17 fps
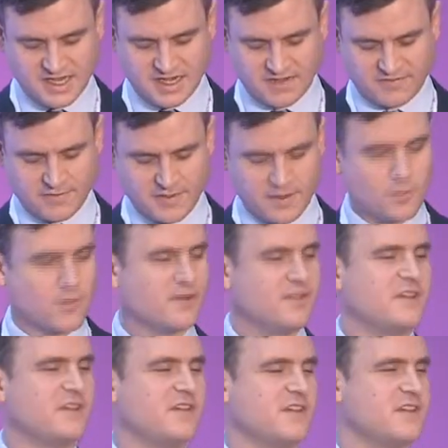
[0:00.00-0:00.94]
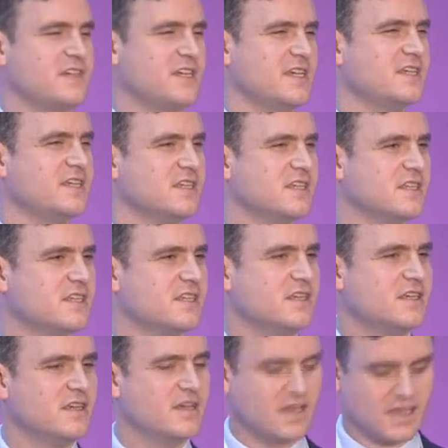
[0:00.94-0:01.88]
Now, for me, one of the successes
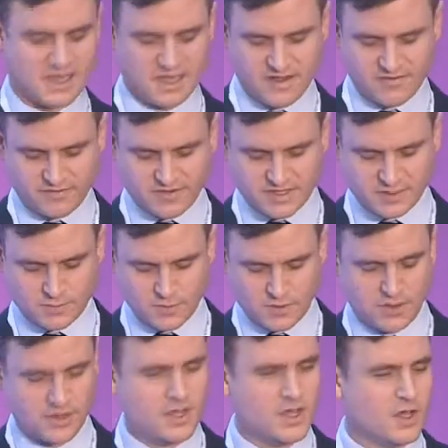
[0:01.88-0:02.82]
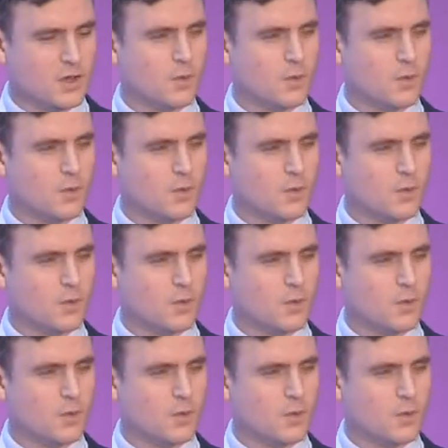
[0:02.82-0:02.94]
of RIS1